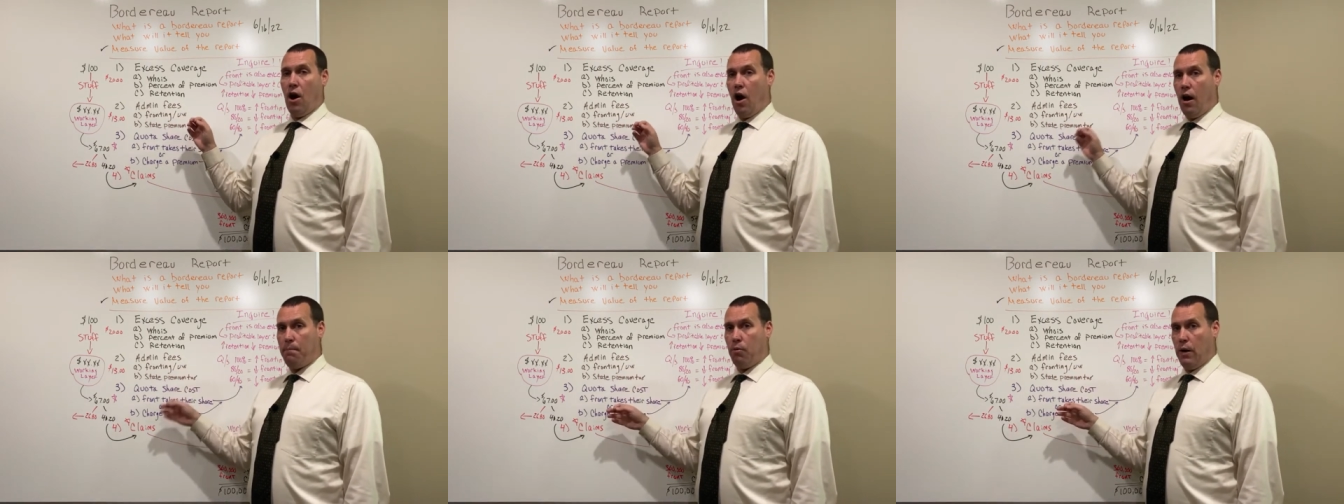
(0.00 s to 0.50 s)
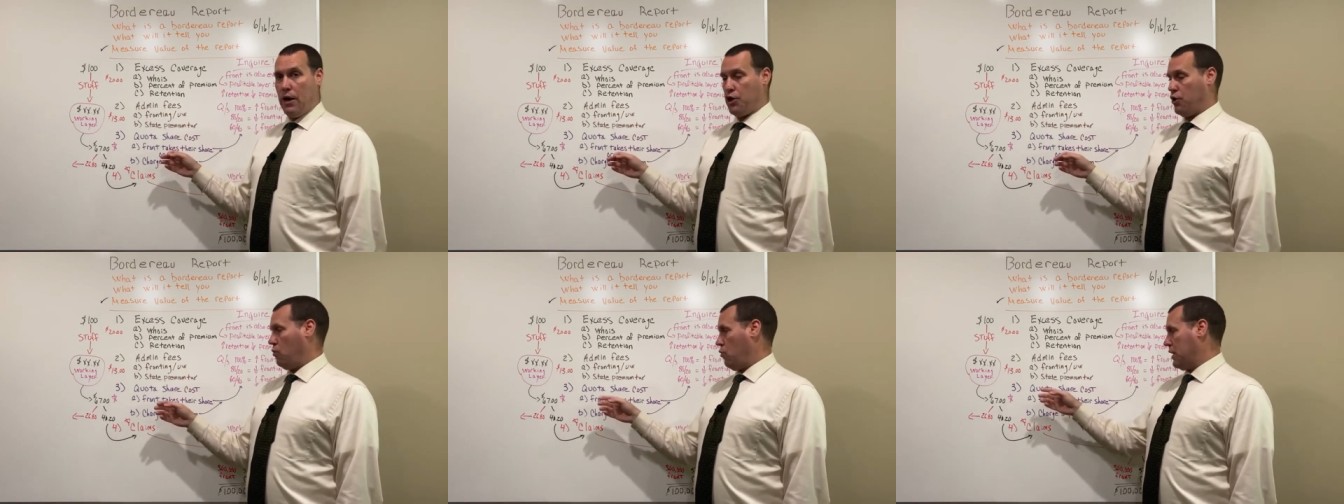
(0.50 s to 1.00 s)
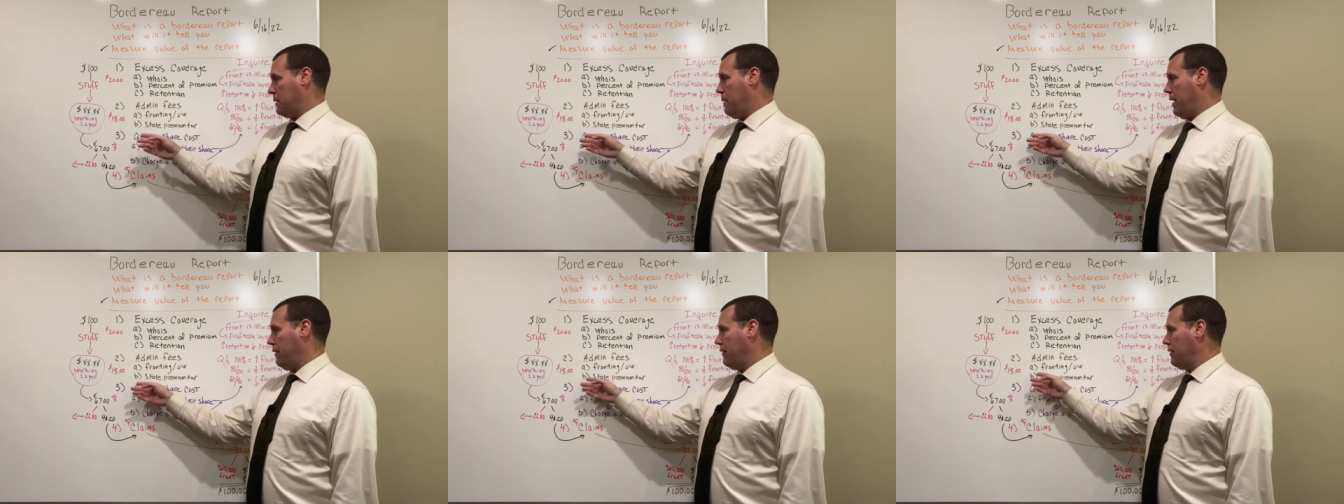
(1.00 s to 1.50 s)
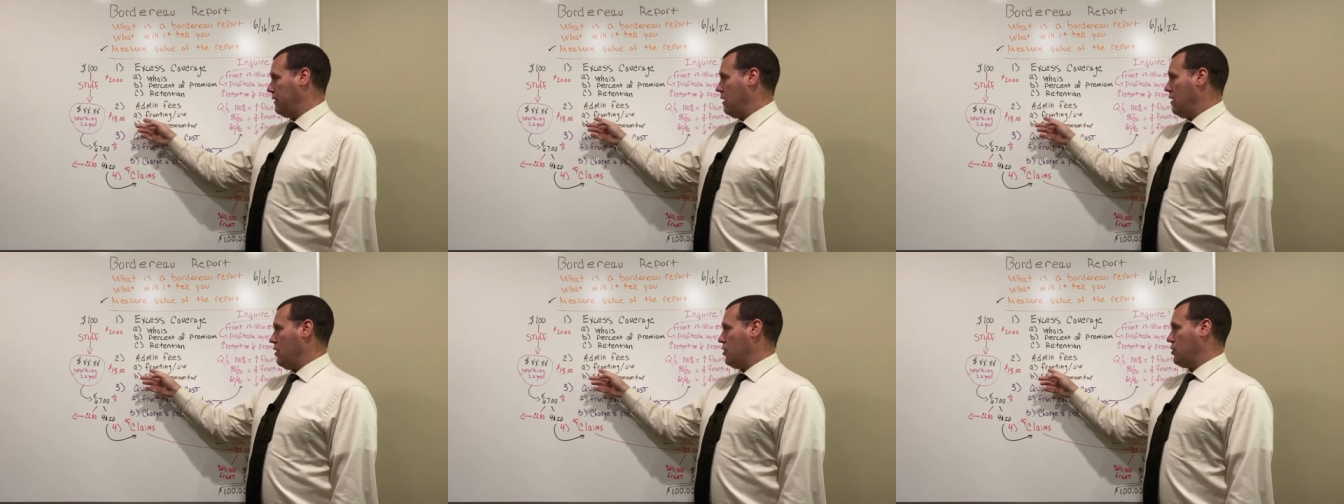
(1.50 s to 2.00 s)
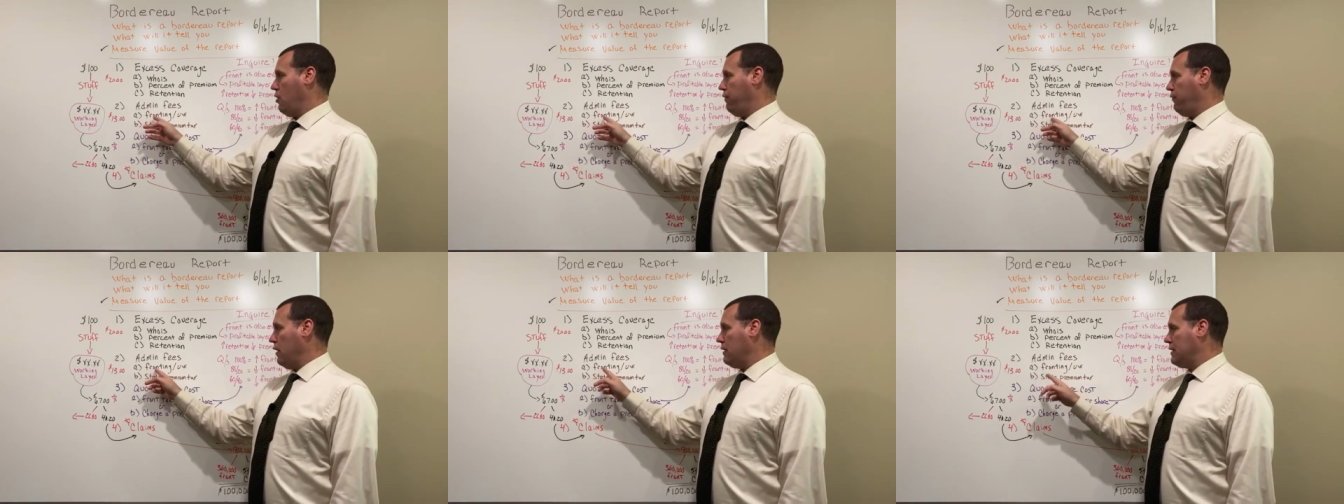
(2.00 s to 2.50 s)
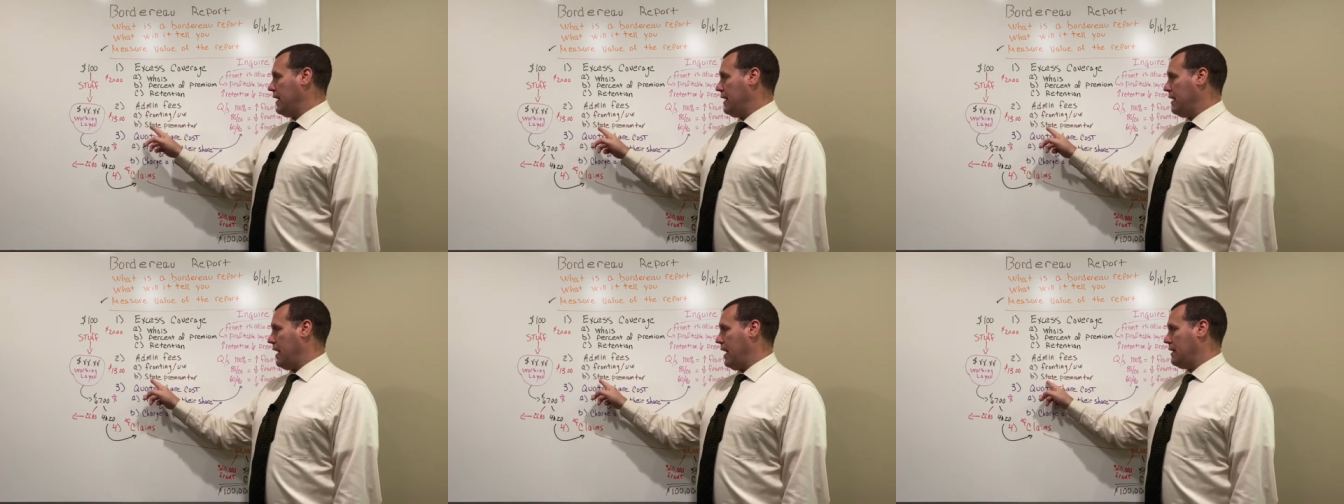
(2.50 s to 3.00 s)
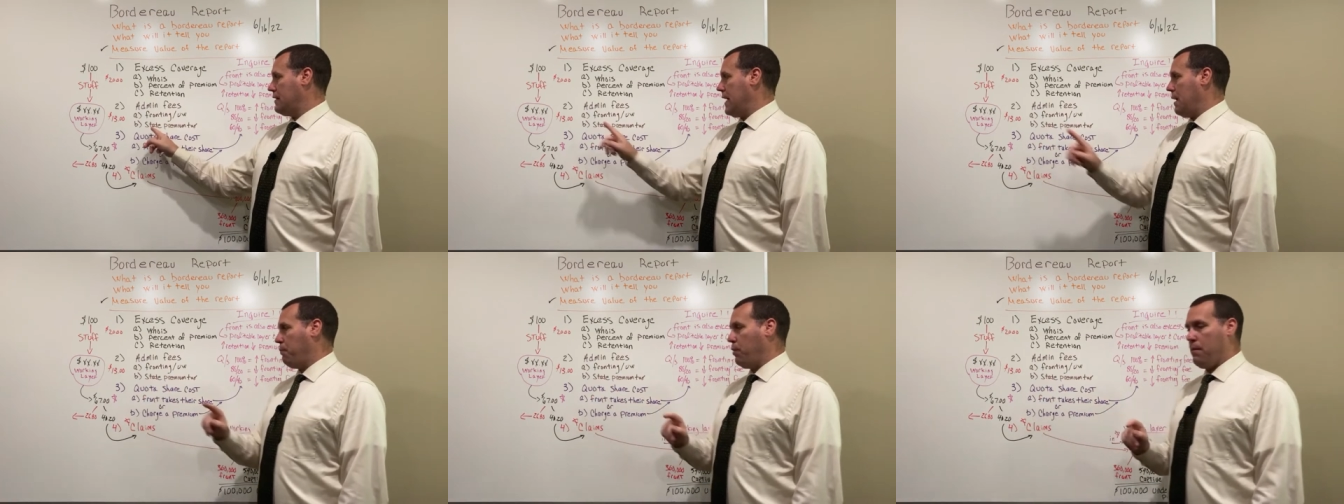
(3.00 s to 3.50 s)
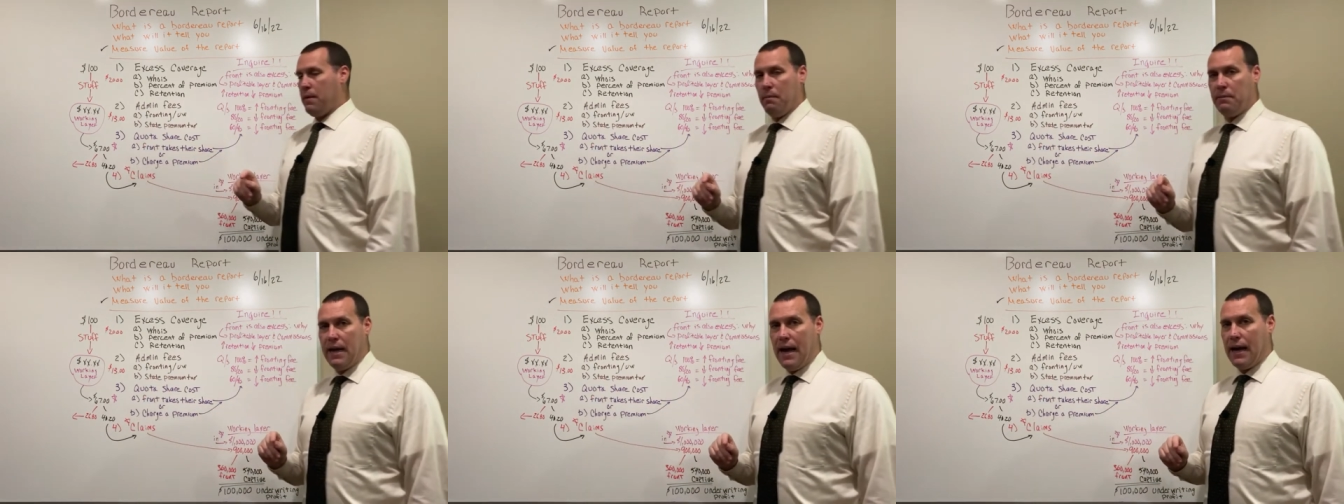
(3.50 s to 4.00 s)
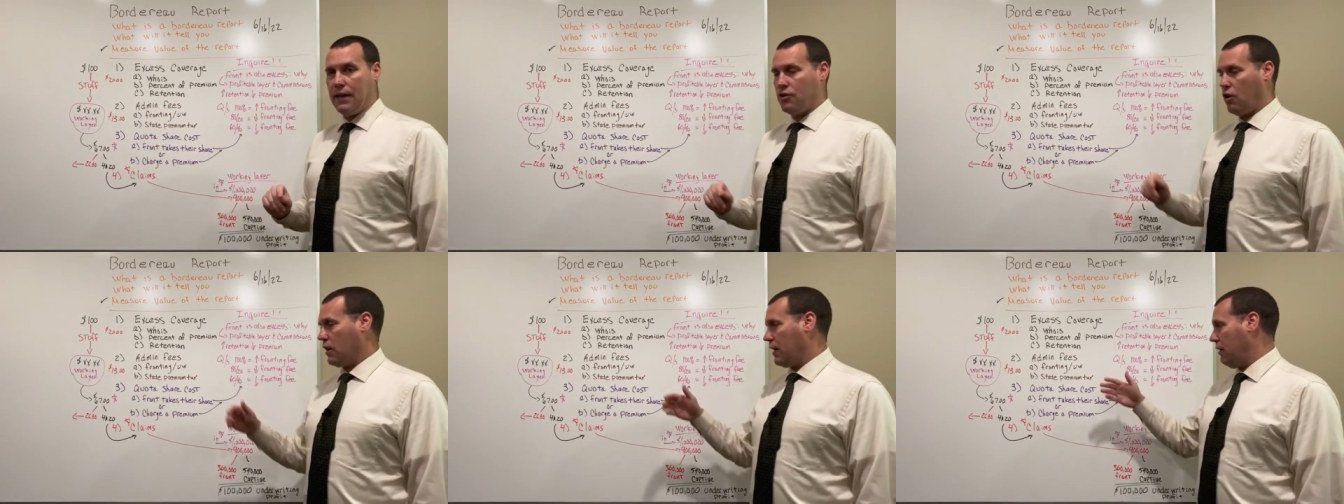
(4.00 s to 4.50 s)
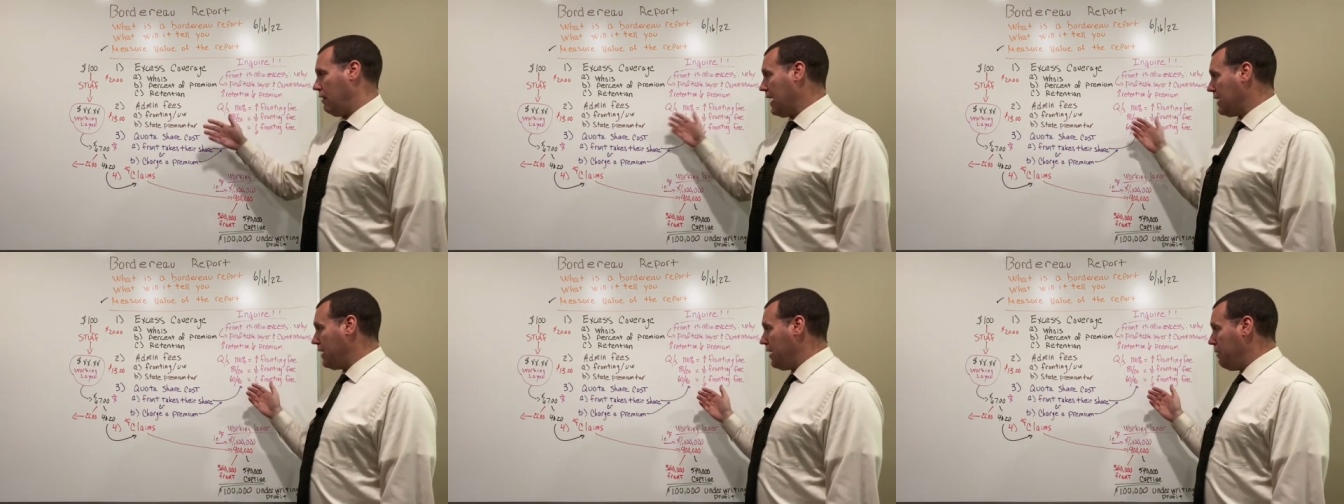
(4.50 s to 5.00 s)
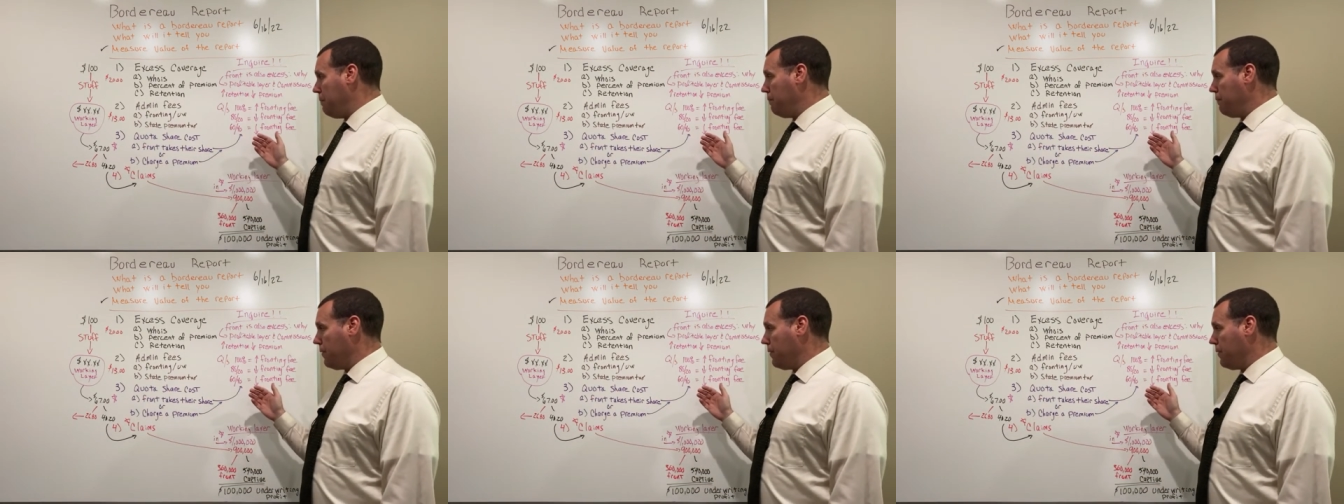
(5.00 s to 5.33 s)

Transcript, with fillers: operational expense so fronting and state premium tax are collected.